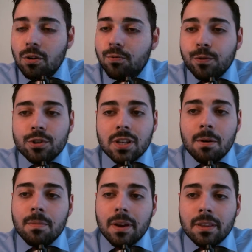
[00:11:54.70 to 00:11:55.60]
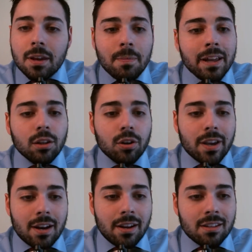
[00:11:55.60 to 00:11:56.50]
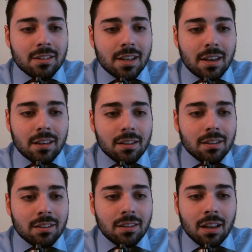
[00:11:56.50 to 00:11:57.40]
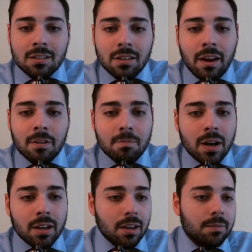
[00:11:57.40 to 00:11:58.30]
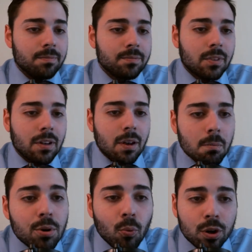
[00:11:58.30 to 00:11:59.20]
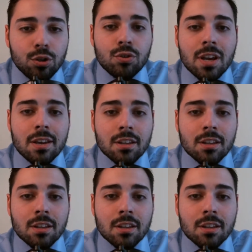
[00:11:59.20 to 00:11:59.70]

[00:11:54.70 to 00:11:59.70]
For some, they might look at it and say that's a lot of money. But when you take